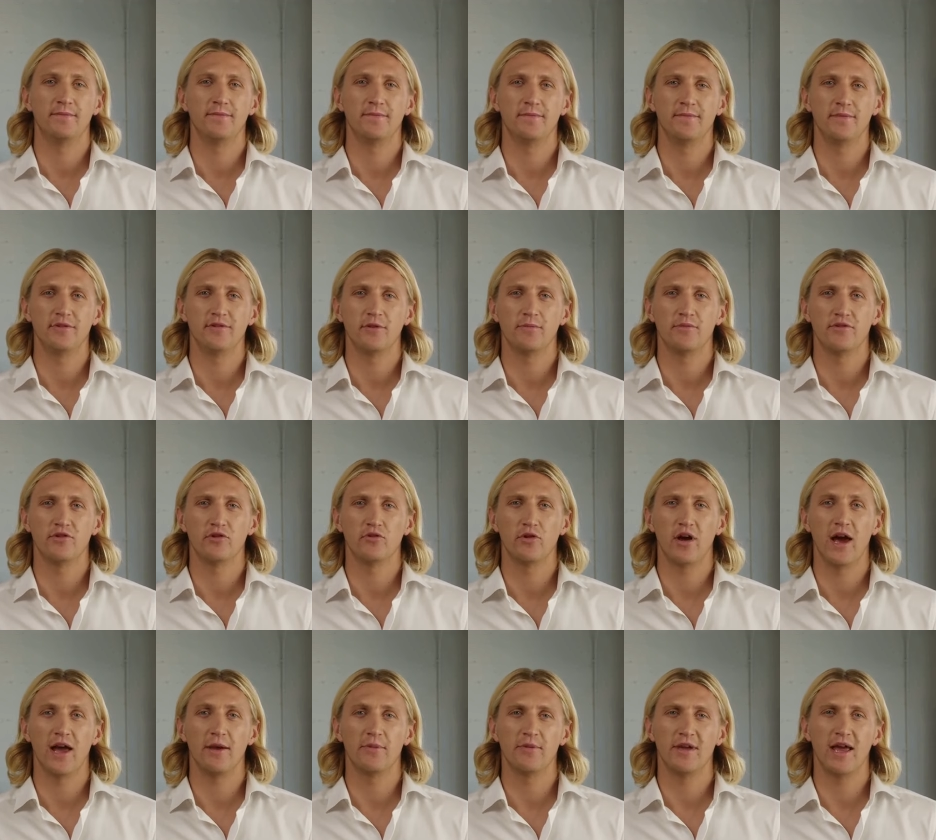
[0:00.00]

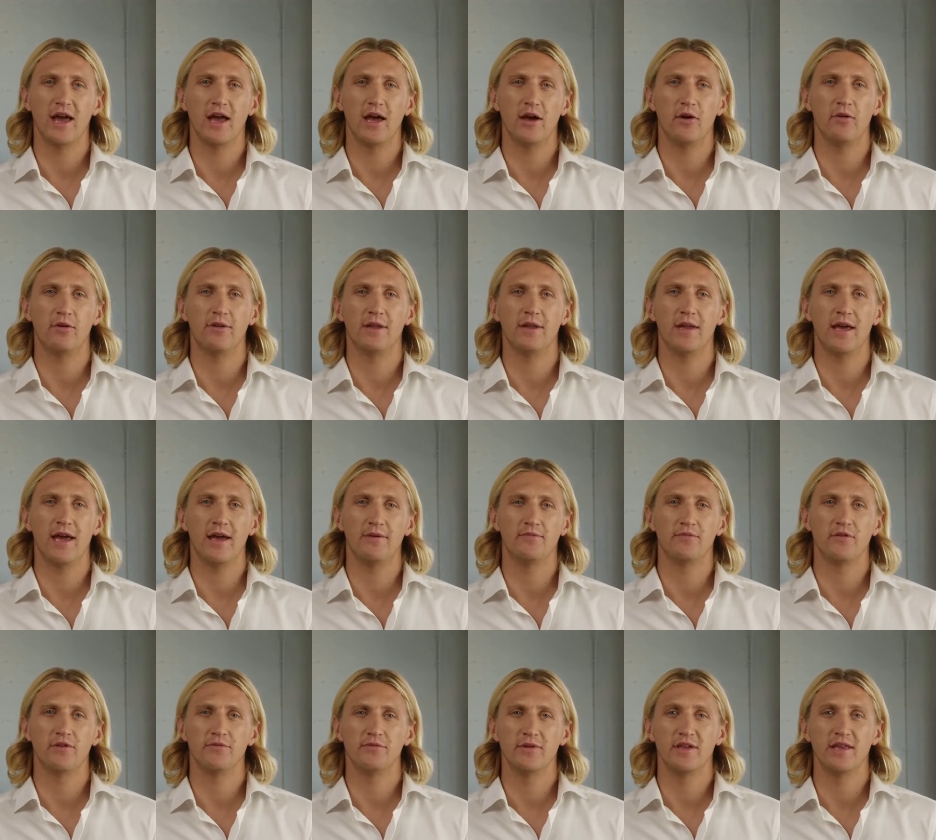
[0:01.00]
Subscribe now.
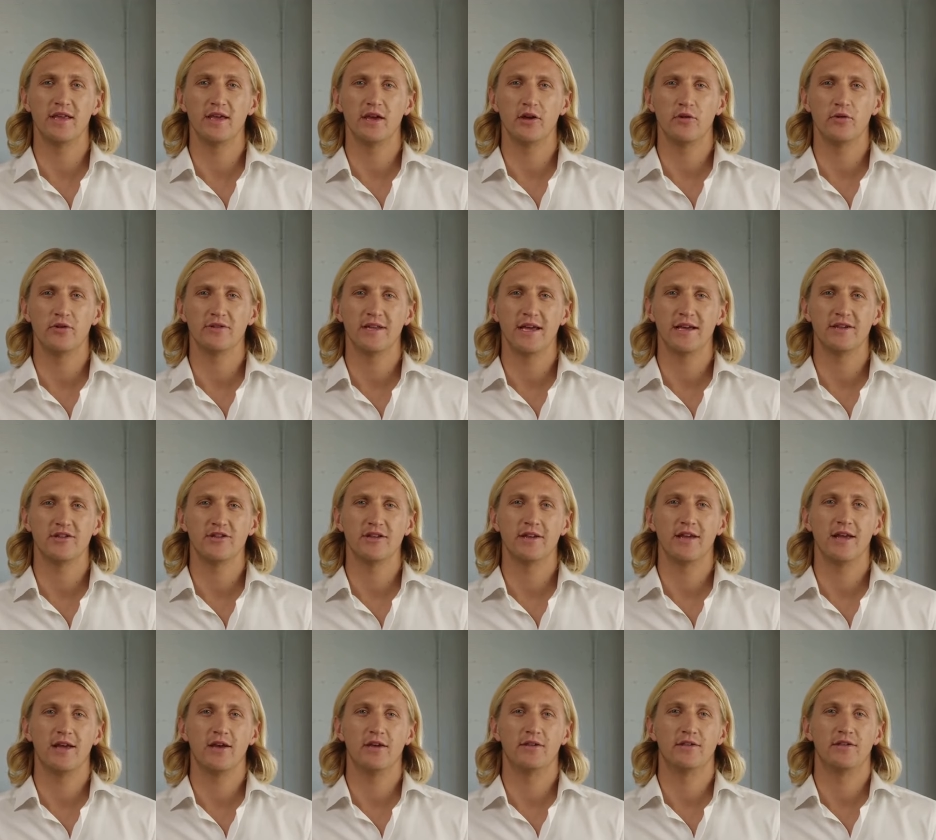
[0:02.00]
Every video is
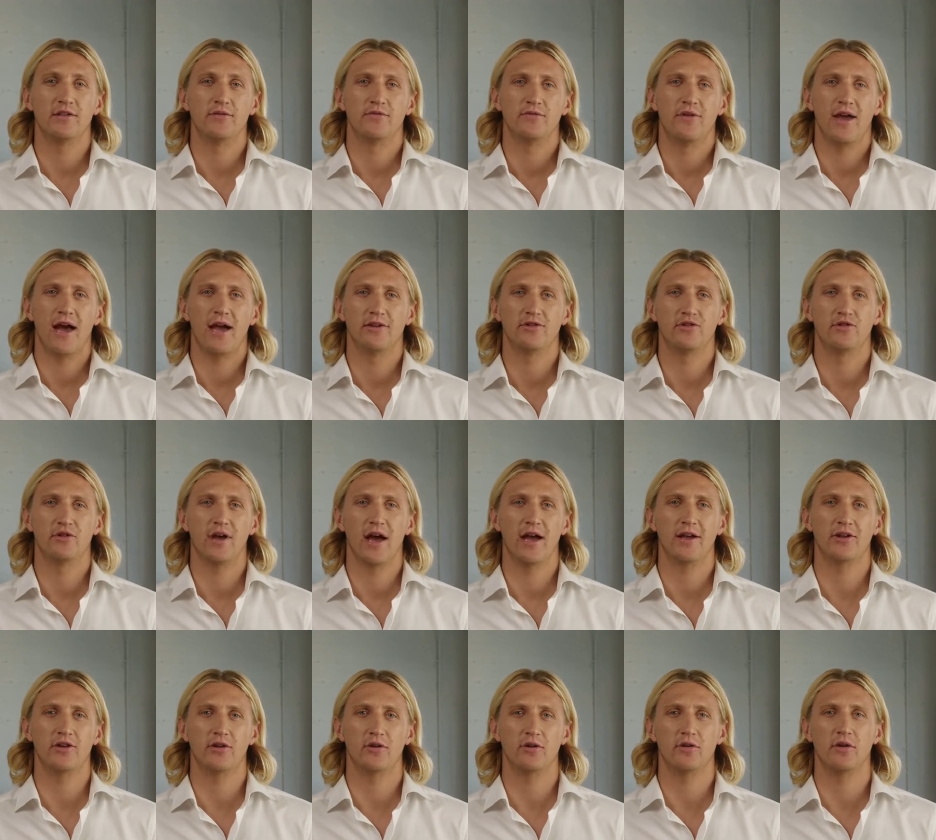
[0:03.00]
engineered to
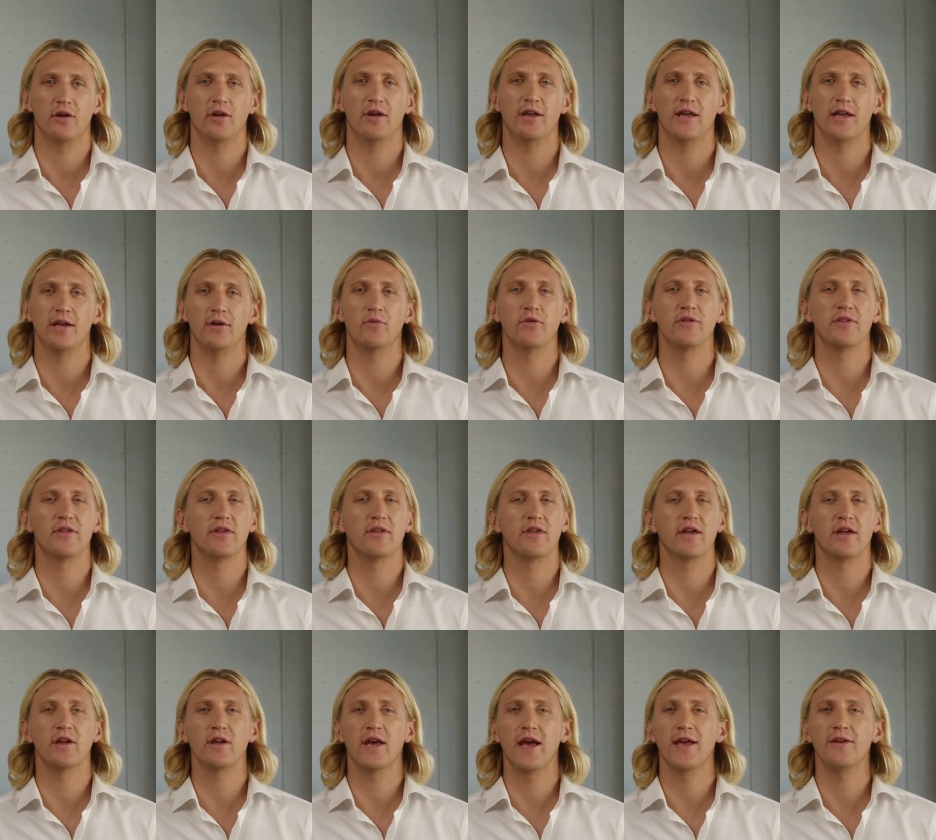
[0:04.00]
fast-track your learning with
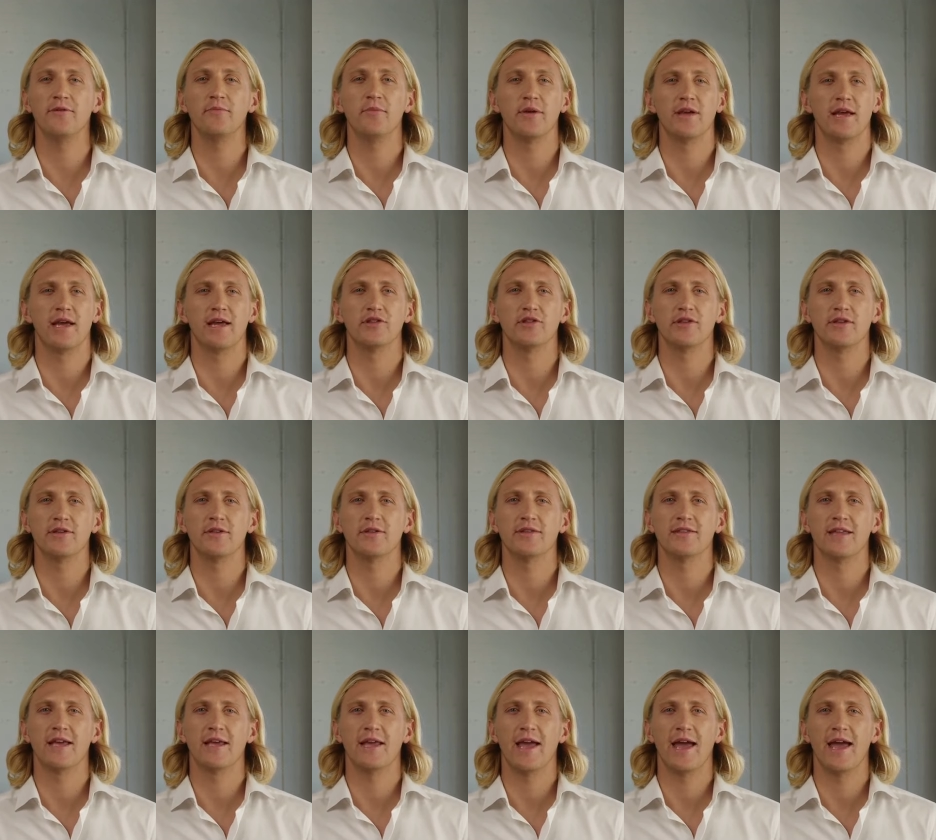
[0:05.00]
clear explanations
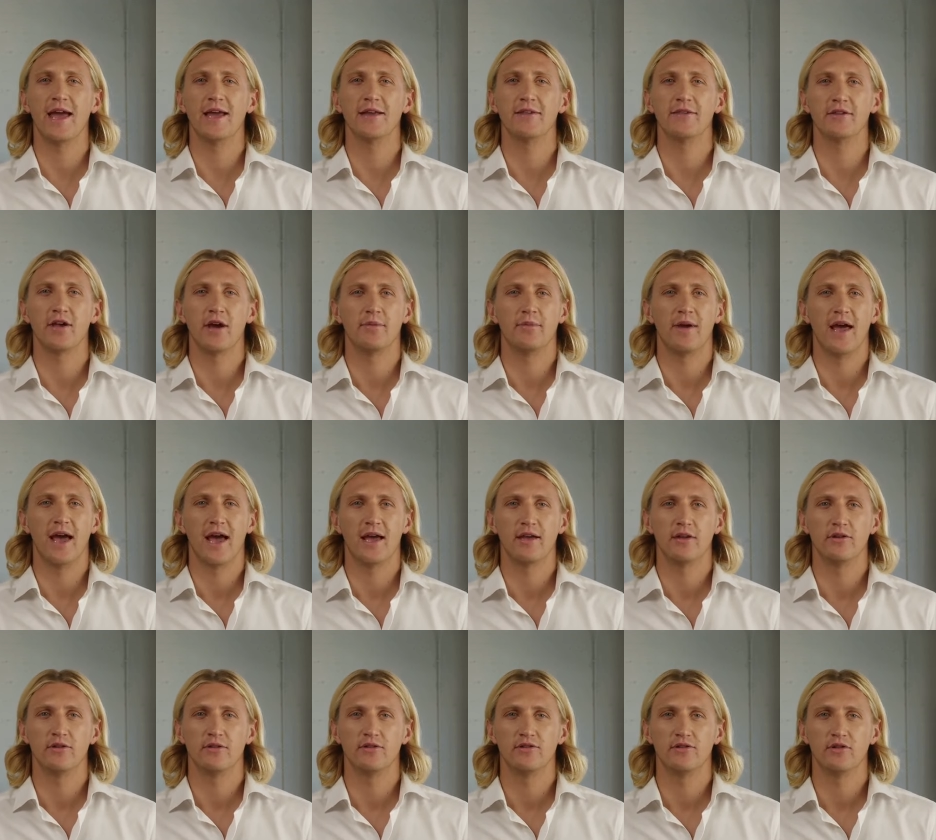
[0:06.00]
and hands-on
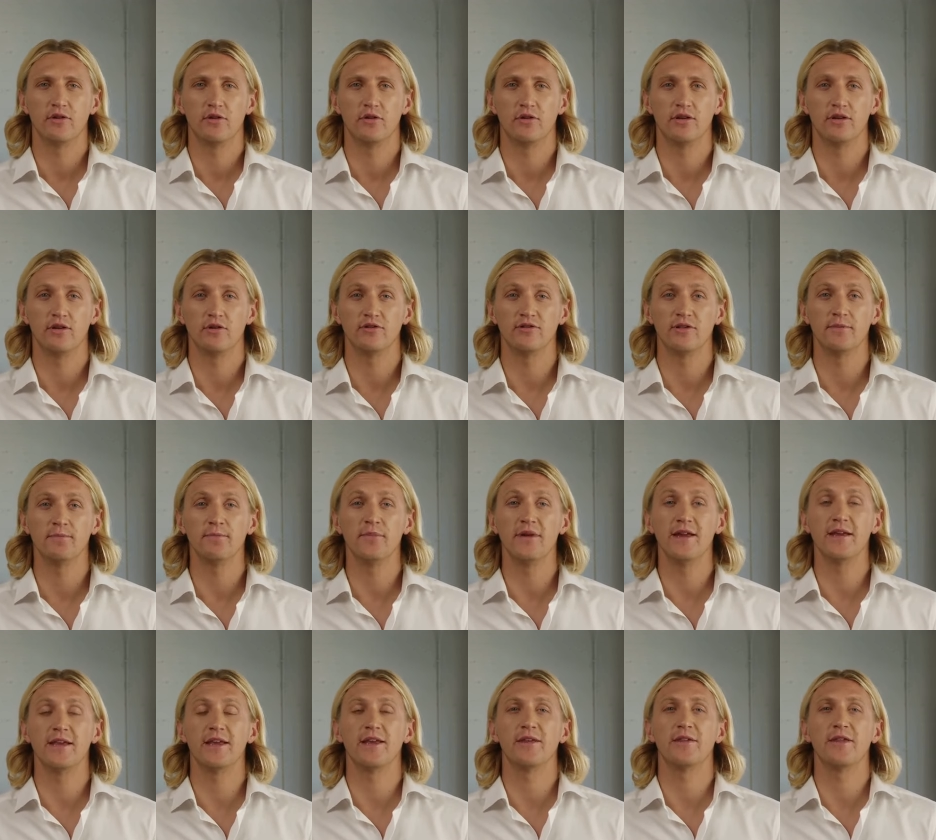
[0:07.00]
patterns you'll use
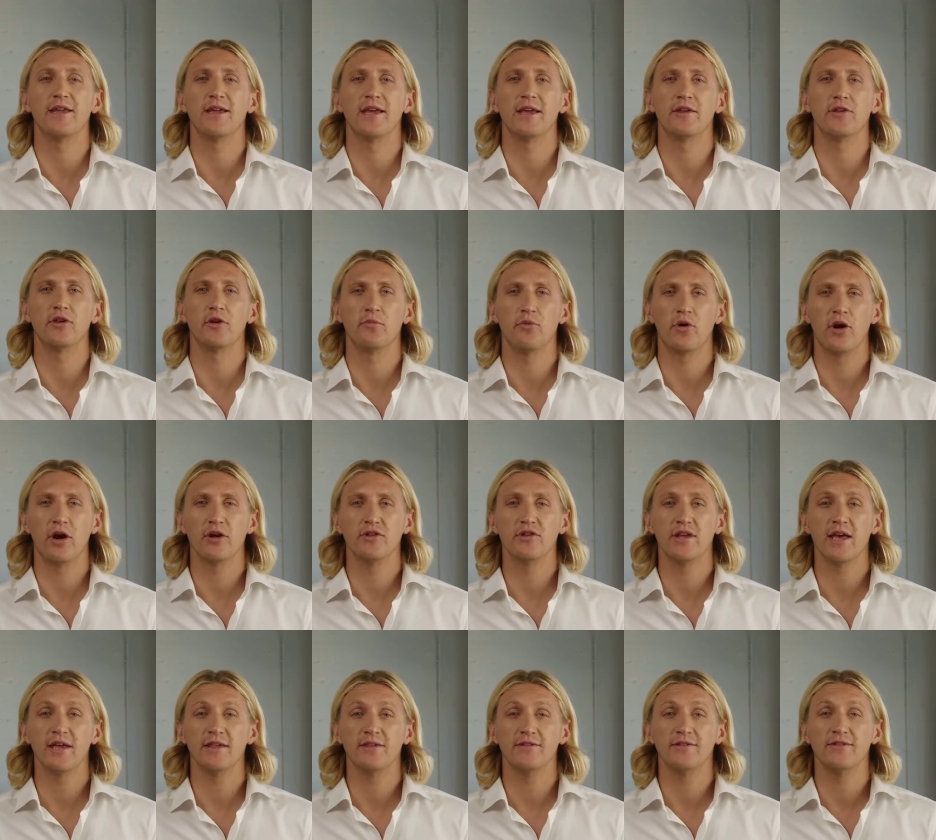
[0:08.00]
immediately in your
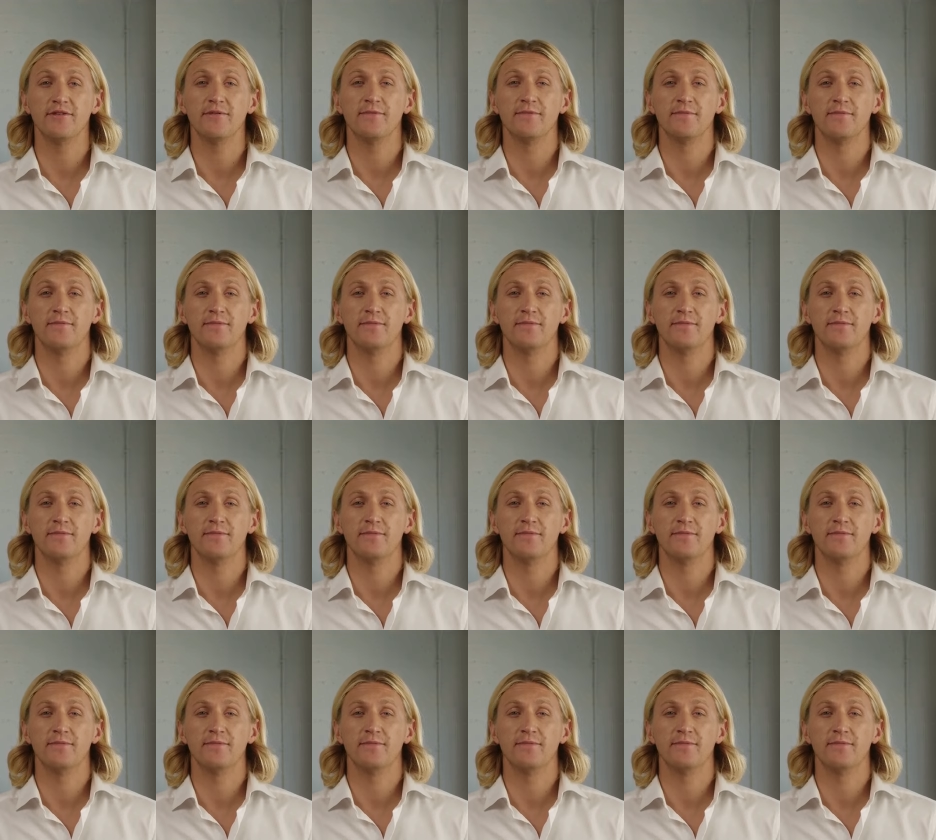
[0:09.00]
projects.